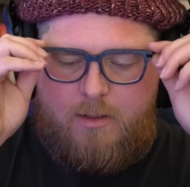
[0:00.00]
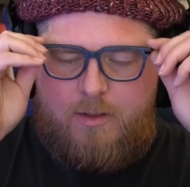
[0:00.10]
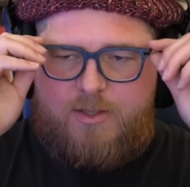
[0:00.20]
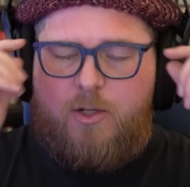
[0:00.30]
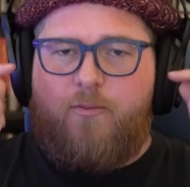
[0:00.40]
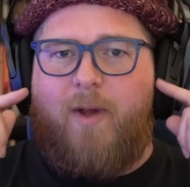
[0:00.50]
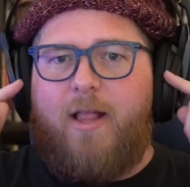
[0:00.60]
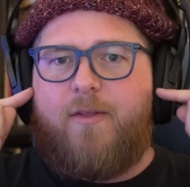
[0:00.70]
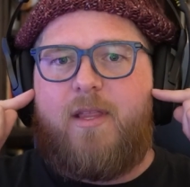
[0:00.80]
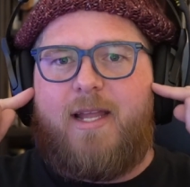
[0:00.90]
So
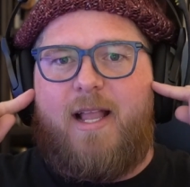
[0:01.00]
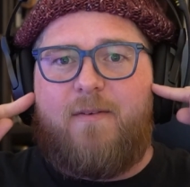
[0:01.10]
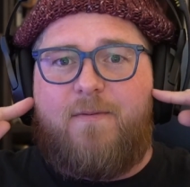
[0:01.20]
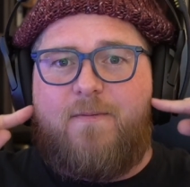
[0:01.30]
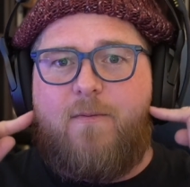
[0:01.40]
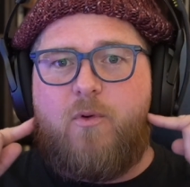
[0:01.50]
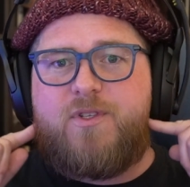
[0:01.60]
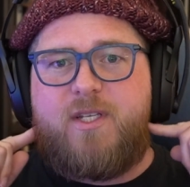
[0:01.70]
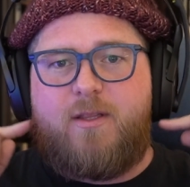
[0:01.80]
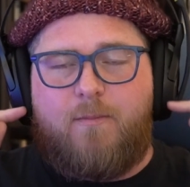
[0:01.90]
rather than it kind of
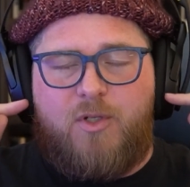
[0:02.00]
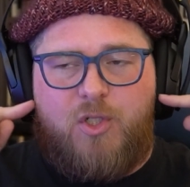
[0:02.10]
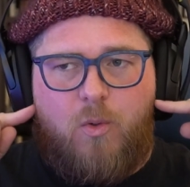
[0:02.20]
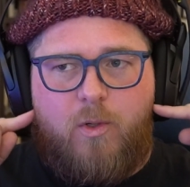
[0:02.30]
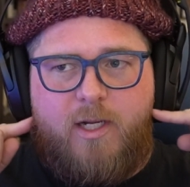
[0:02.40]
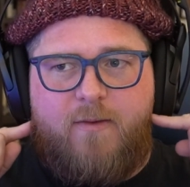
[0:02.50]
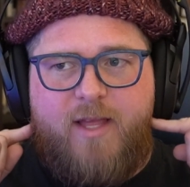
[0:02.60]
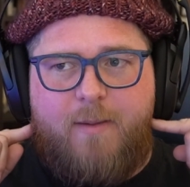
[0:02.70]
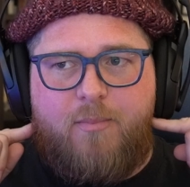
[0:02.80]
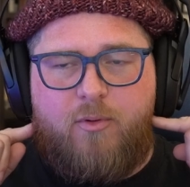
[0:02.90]
forcing the majority of
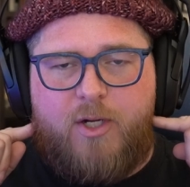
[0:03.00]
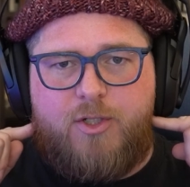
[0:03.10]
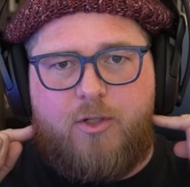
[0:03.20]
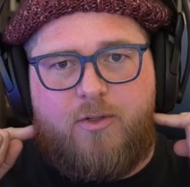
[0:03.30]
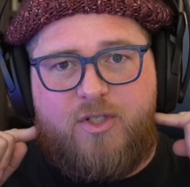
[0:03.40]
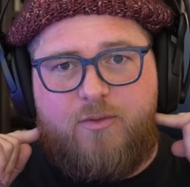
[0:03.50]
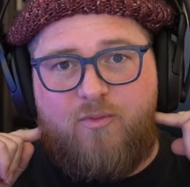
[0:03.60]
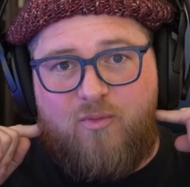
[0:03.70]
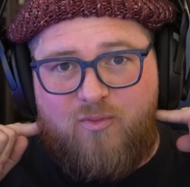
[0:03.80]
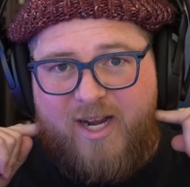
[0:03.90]
that pressure
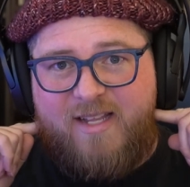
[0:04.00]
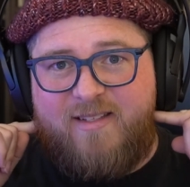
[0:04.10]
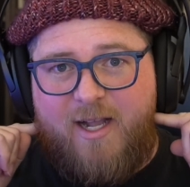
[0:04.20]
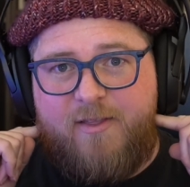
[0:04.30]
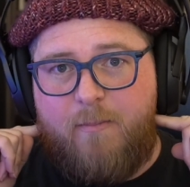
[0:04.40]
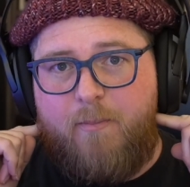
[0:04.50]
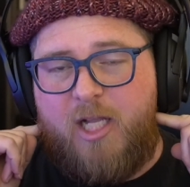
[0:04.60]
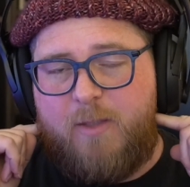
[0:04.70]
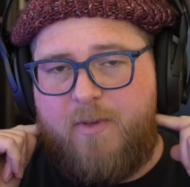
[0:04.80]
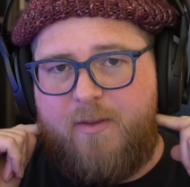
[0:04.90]
right down at the
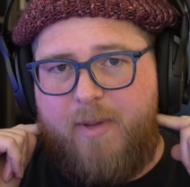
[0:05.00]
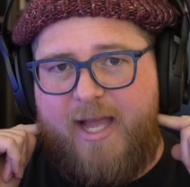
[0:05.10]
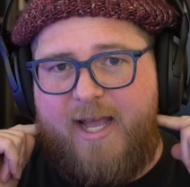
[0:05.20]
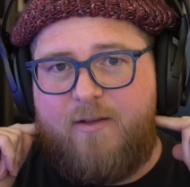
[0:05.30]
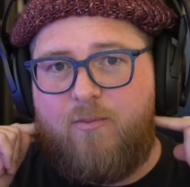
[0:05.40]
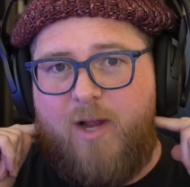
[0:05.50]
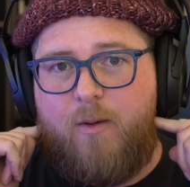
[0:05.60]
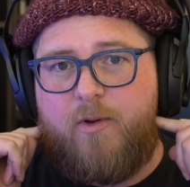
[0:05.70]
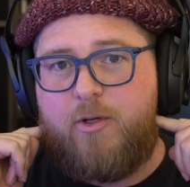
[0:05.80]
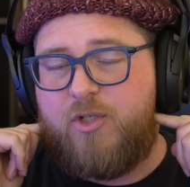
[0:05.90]
bottom of the pad, right
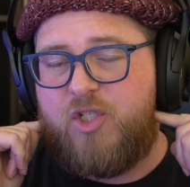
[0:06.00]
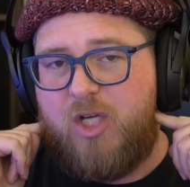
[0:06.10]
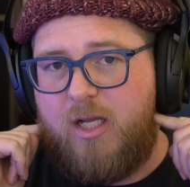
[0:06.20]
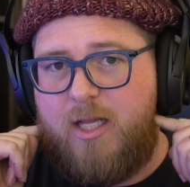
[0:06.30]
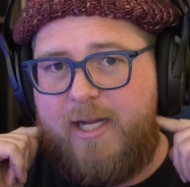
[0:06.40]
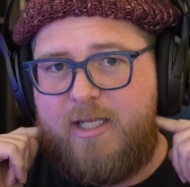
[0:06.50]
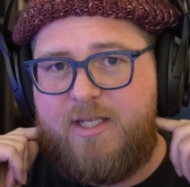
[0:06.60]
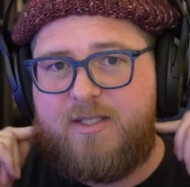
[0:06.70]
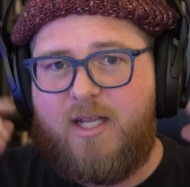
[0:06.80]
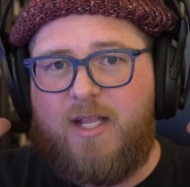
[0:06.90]
where your jawline
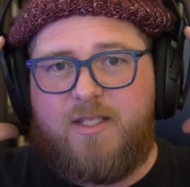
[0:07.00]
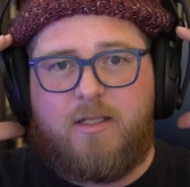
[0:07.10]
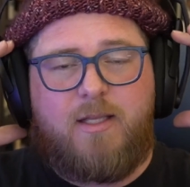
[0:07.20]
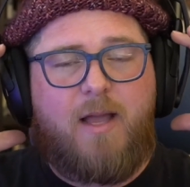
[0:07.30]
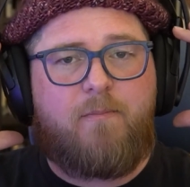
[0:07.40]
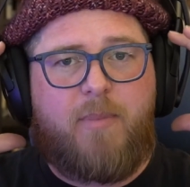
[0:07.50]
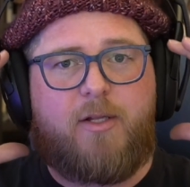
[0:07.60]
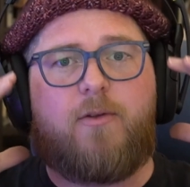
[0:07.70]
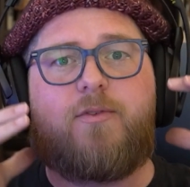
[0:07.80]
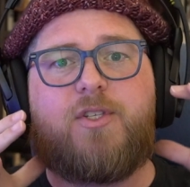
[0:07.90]
is, it's a lot
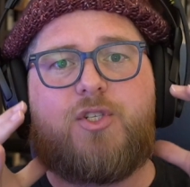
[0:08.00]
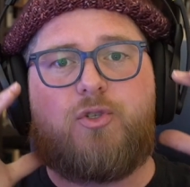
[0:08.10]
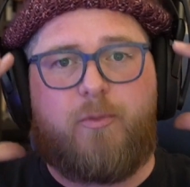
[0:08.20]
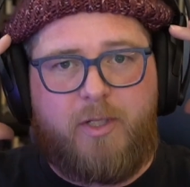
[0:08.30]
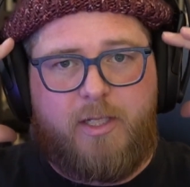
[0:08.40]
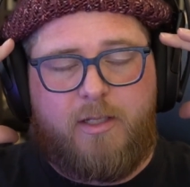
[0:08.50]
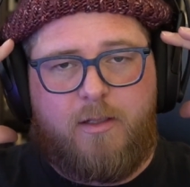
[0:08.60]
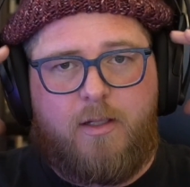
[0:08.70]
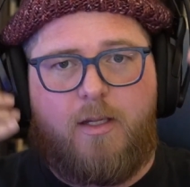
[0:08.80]
better distributed.